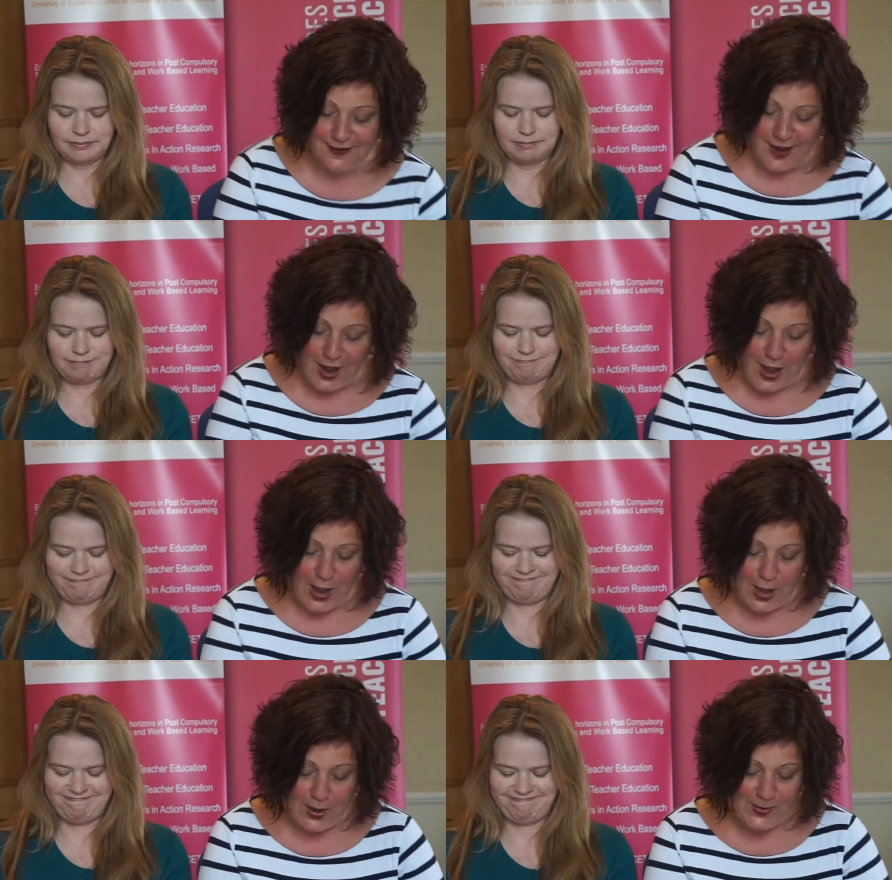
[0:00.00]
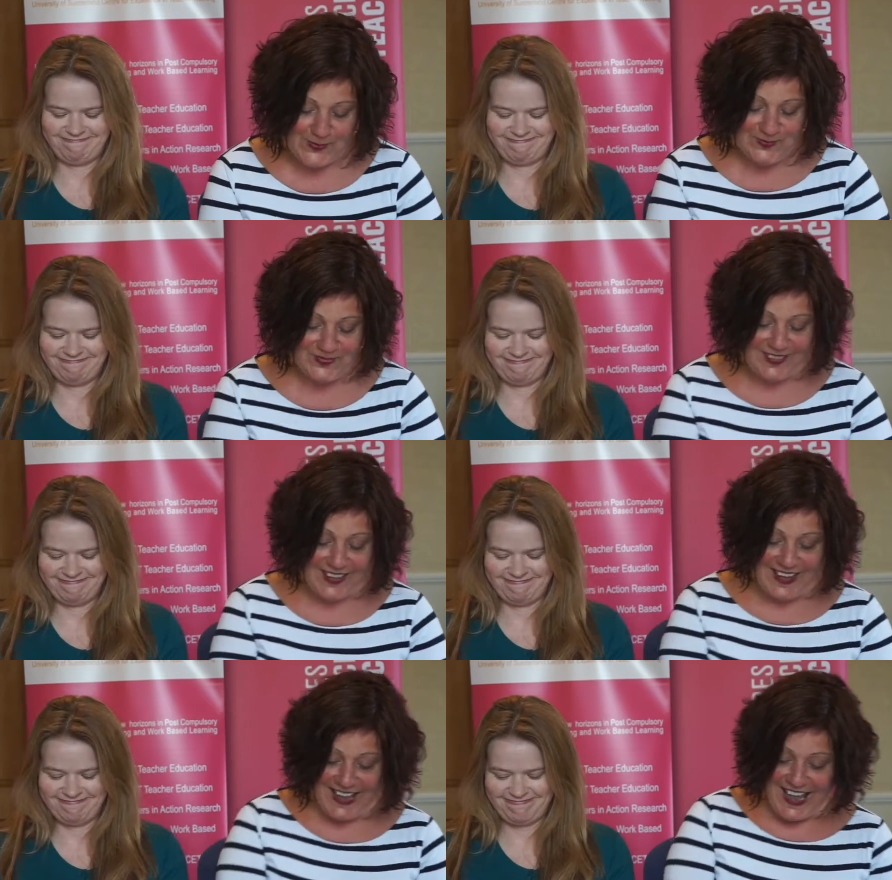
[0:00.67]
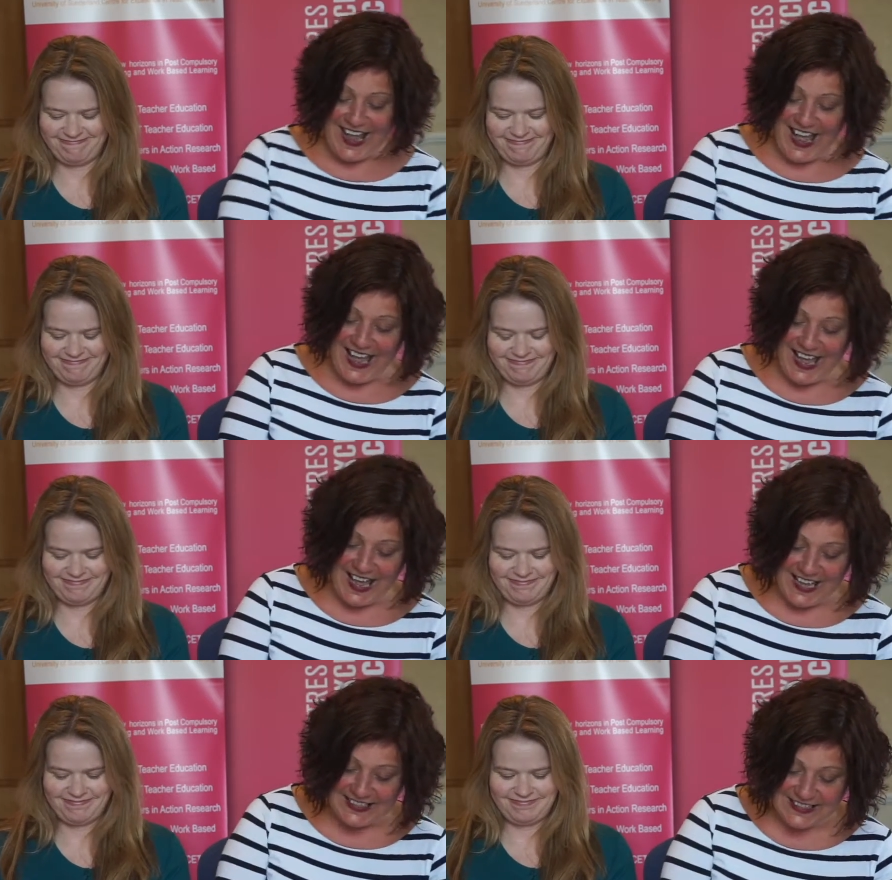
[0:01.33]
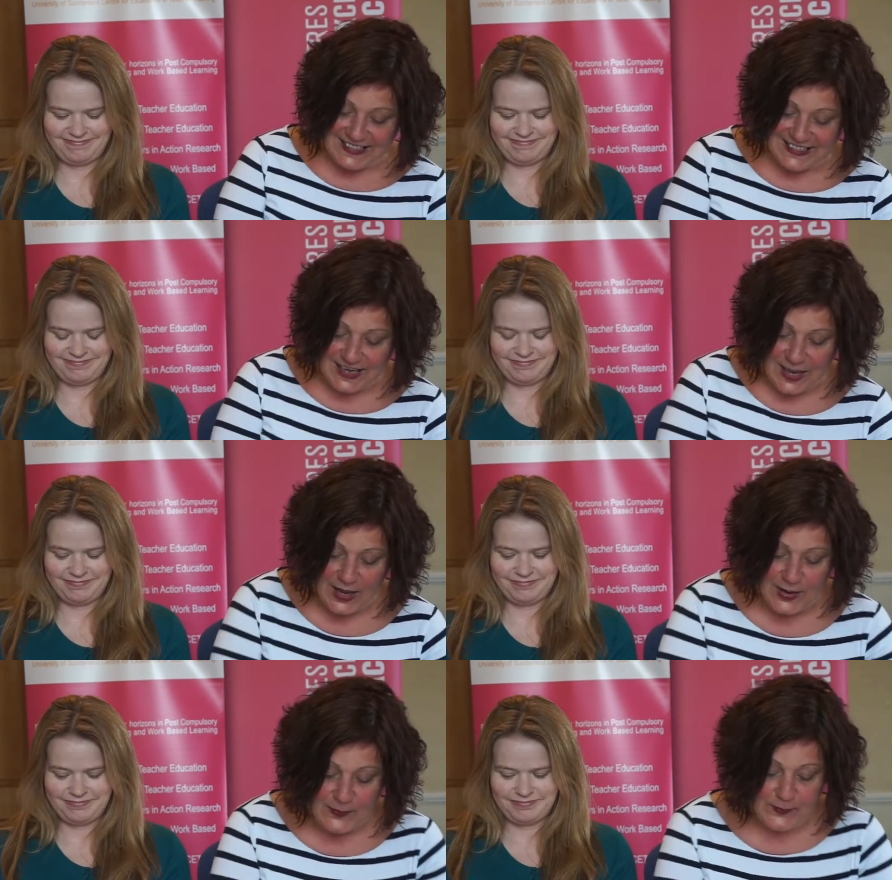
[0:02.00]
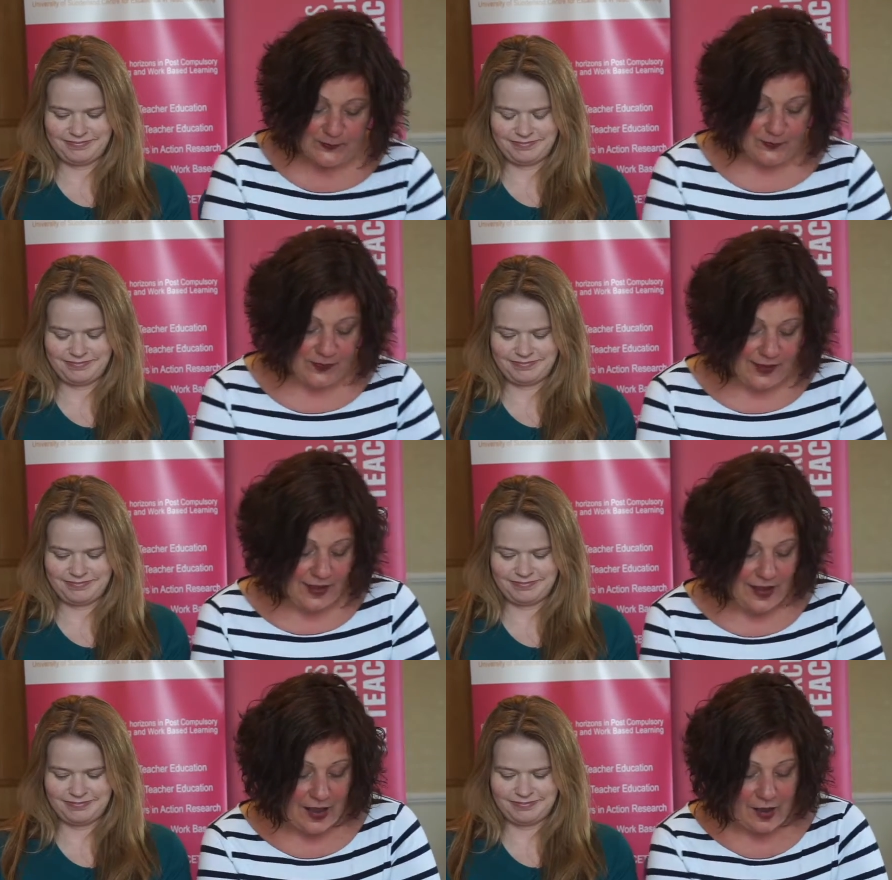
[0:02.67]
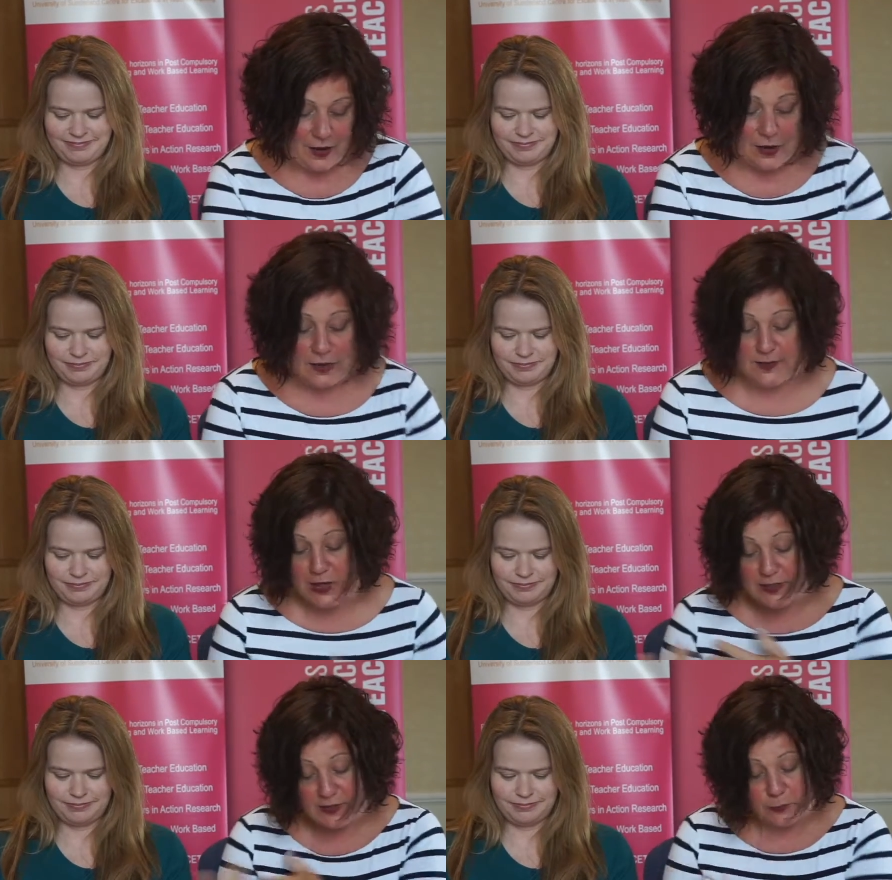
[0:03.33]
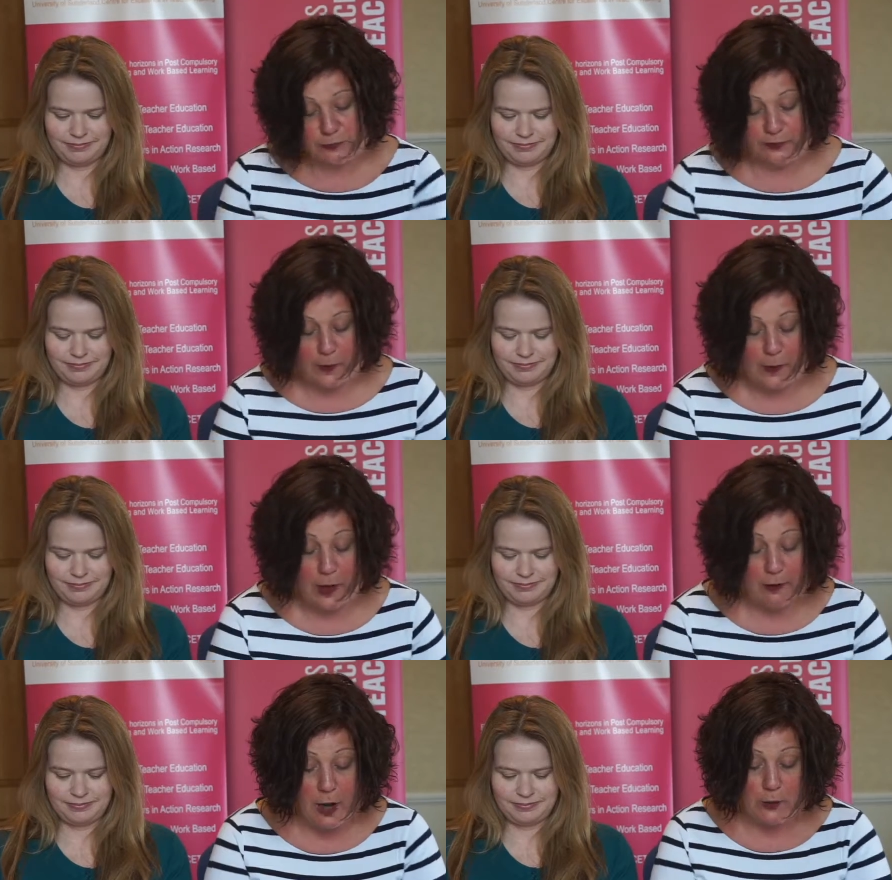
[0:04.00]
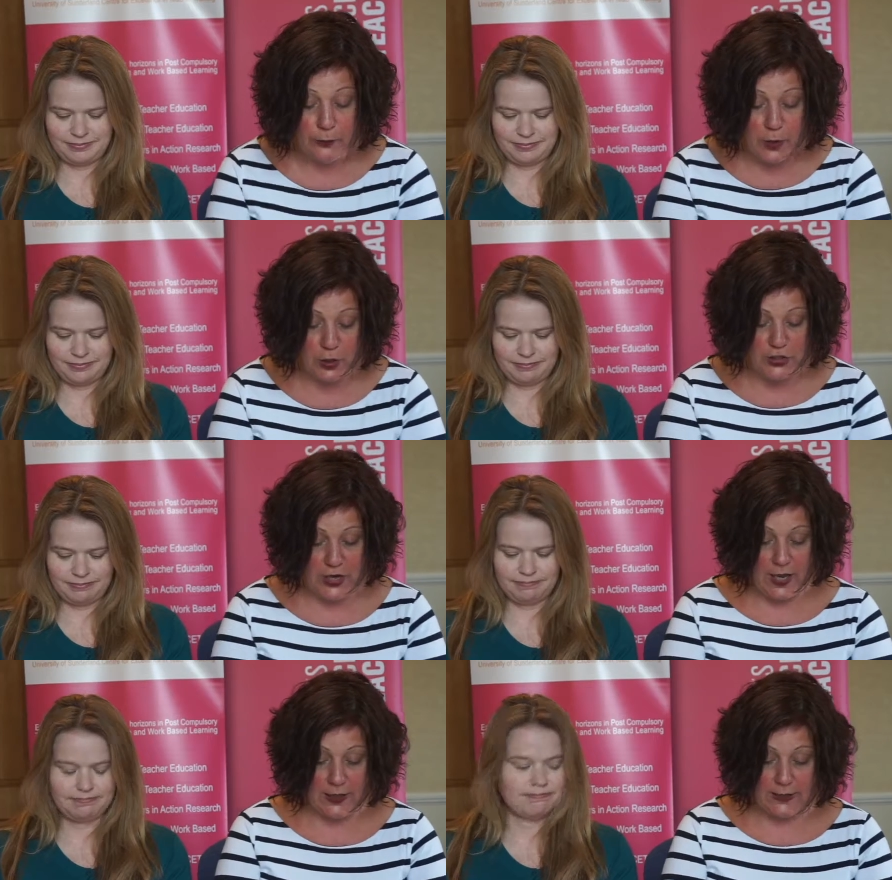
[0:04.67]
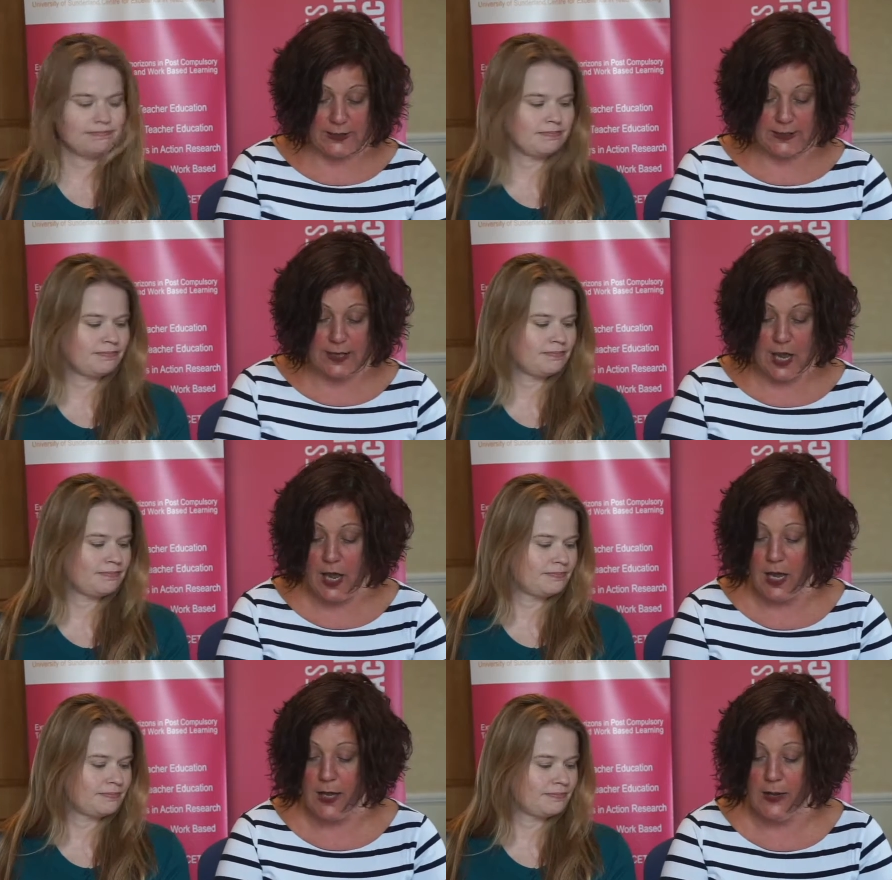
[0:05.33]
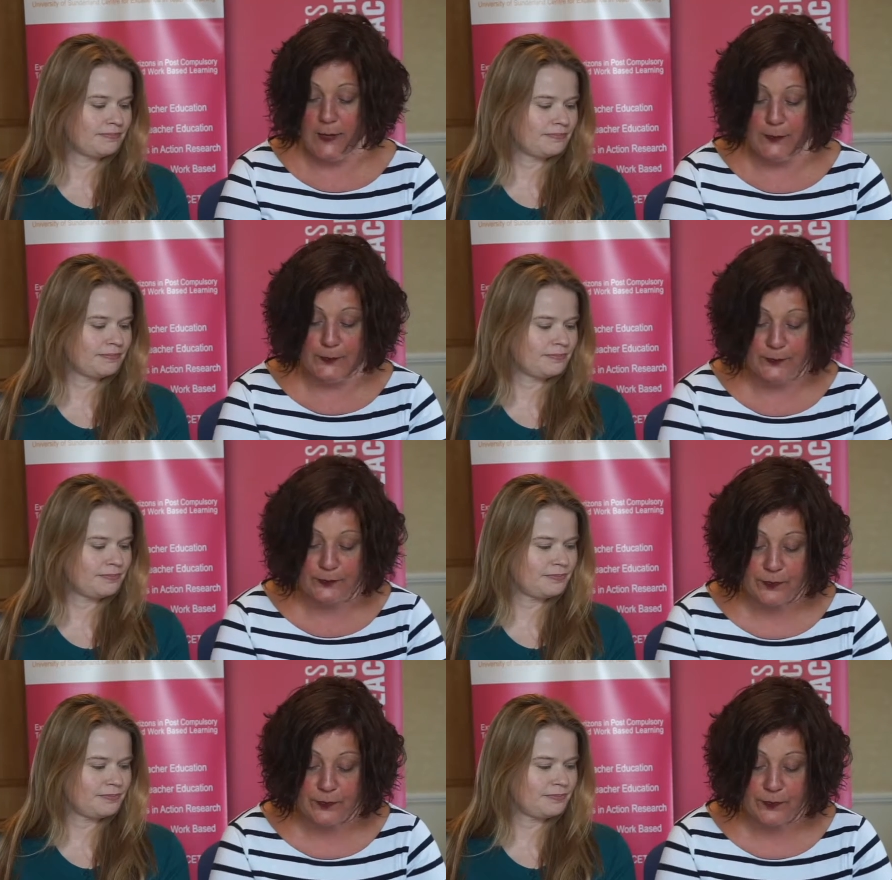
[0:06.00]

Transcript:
Speaker 1: Um, and um, as well as from our own projects, um,